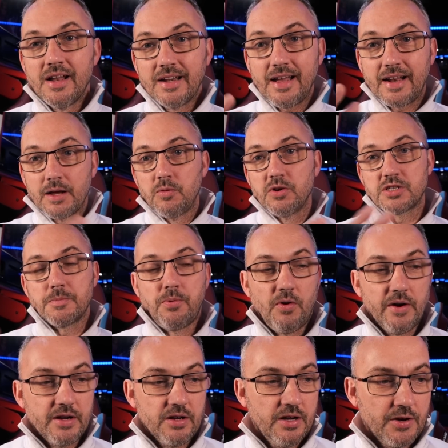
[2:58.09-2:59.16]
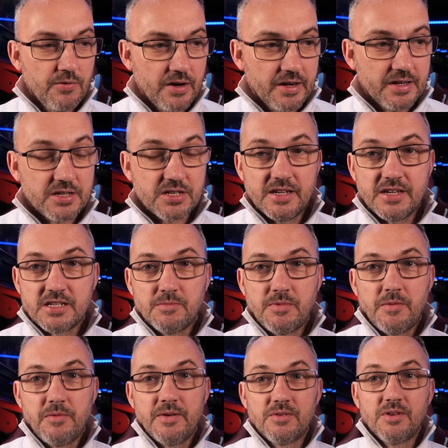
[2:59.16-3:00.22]
Now, there was a point earlier on in the season
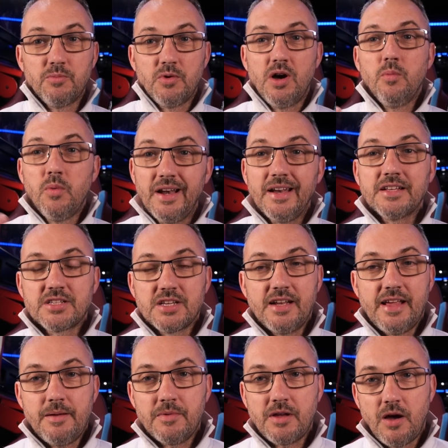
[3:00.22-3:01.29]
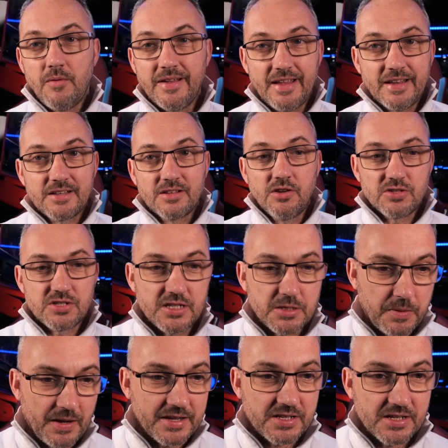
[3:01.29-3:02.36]
where we were willing to let him go. He lost his
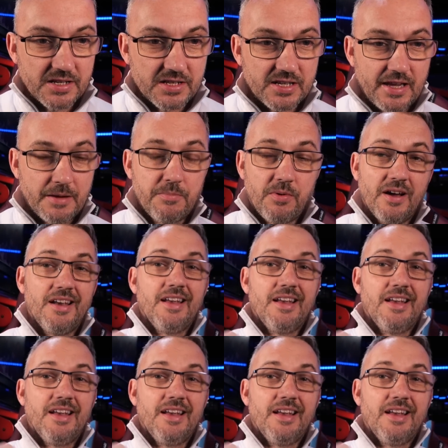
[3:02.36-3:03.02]
place in the team, by